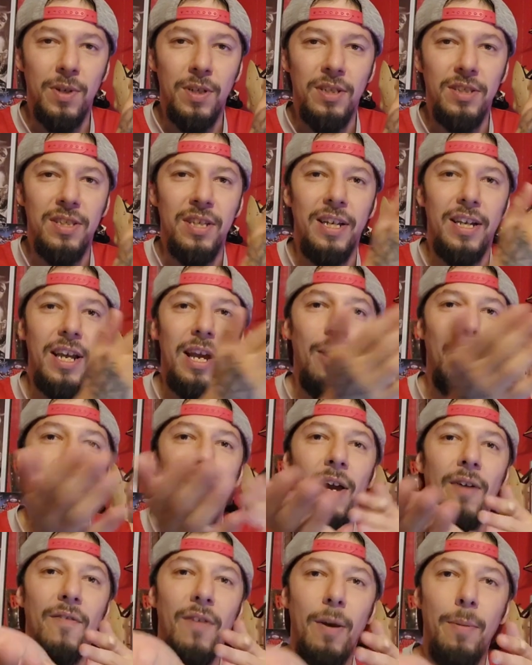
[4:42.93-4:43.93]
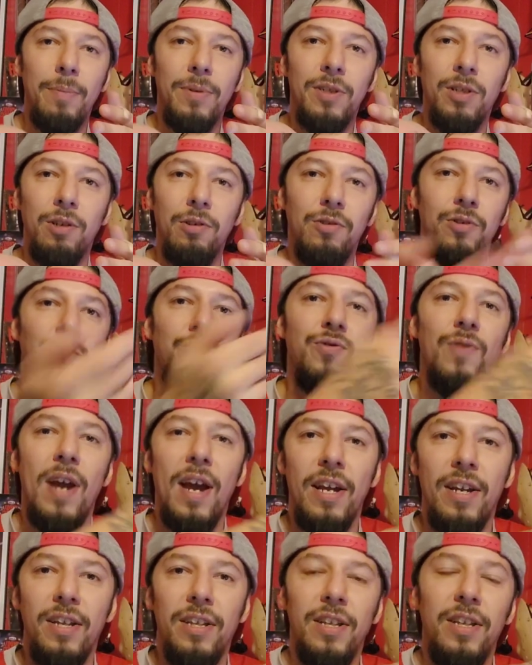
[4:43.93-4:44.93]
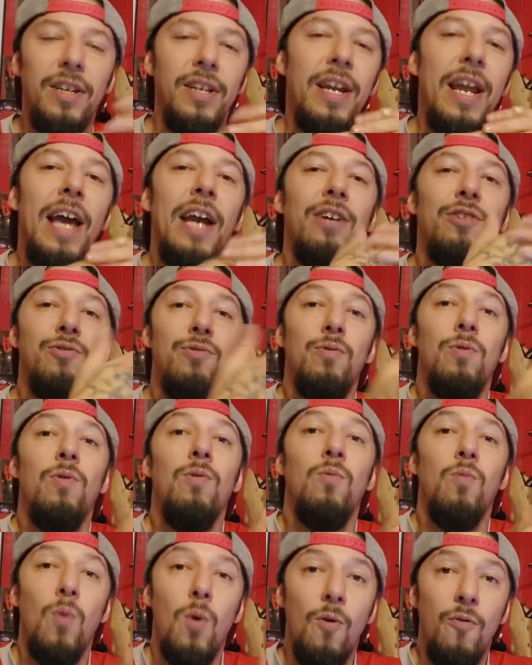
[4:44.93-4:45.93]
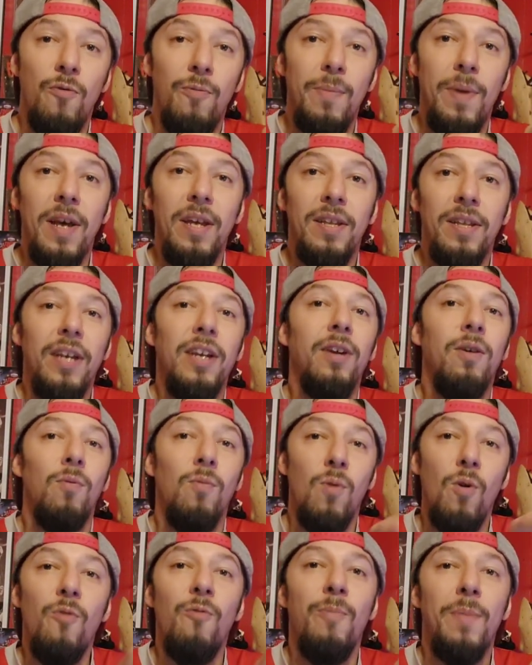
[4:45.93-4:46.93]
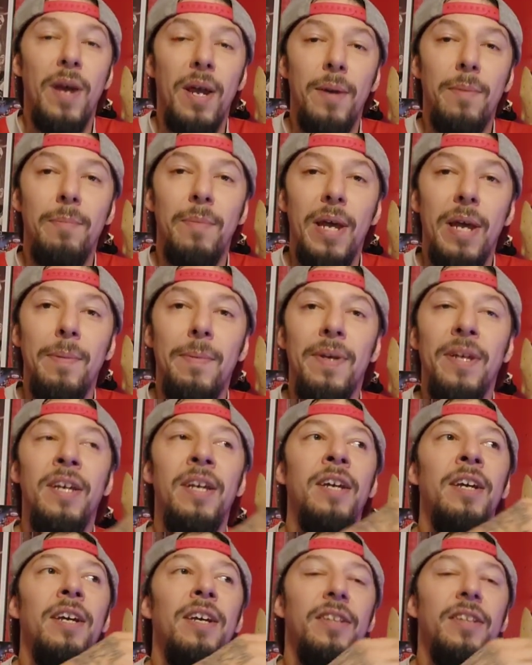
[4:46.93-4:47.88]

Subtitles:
is like how we have episodes of Dracula and actual Wolfman, like a Wolfman baby.